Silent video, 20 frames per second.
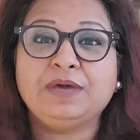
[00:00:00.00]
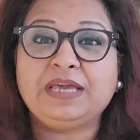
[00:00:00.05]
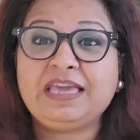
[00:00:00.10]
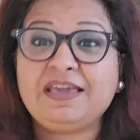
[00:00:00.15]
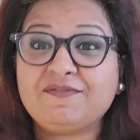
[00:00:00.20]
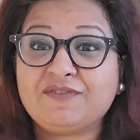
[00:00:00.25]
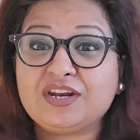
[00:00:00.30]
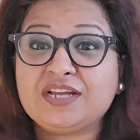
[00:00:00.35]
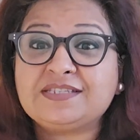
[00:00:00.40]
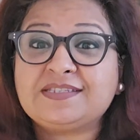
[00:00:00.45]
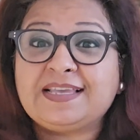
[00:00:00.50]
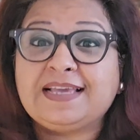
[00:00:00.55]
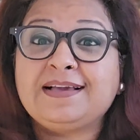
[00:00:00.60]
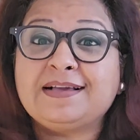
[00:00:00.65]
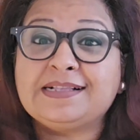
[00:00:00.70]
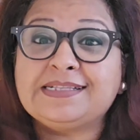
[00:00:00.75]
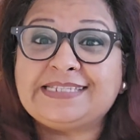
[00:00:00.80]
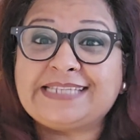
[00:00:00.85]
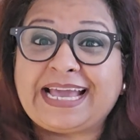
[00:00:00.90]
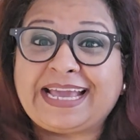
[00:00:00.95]
even a
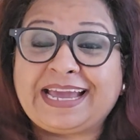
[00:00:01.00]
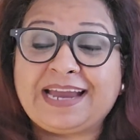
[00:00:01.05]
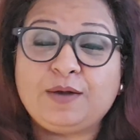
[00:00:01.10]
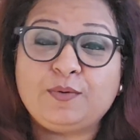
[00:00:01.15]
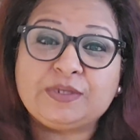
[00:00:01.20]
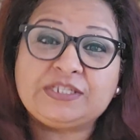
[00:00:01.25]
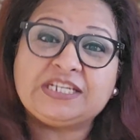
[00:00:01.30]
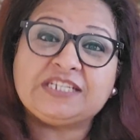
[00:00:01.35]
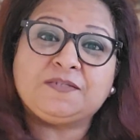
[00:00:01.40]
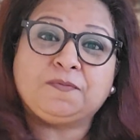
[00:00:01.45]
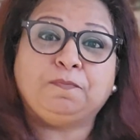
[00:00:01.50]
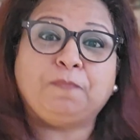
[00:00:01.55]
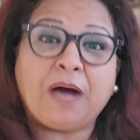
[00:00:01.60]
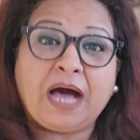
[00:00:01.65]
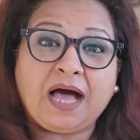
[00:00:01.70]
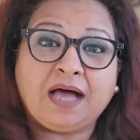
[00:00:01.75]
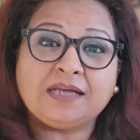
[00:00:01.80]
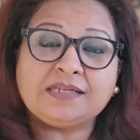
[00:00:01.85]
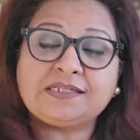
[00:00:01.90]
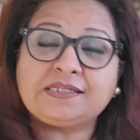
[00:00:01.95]
single second which has
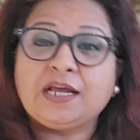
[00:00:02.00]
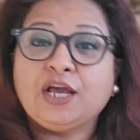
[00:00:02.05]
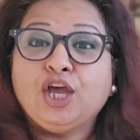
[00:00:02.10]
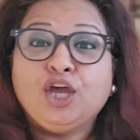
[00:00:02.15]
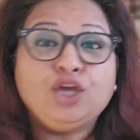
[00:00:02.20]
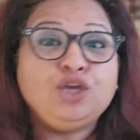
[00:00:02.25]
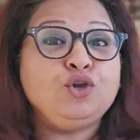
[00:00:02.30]
passed.